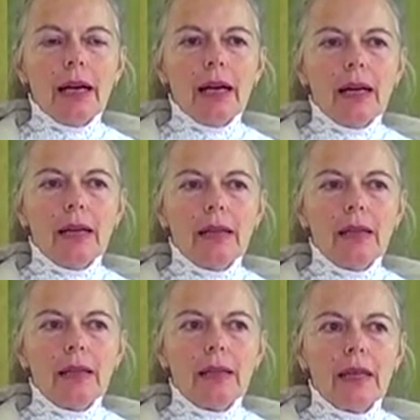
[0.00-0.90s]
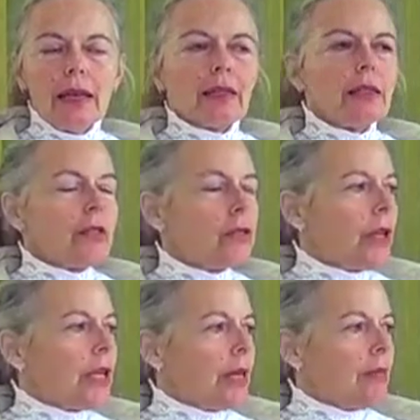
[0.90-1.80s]
on
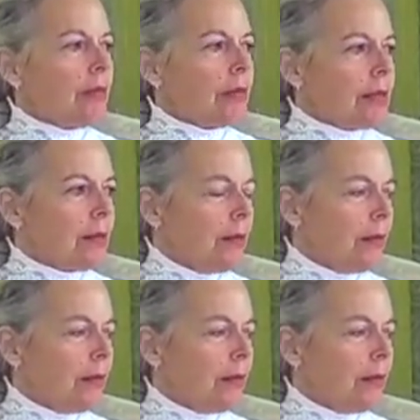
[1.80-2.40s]
extremes,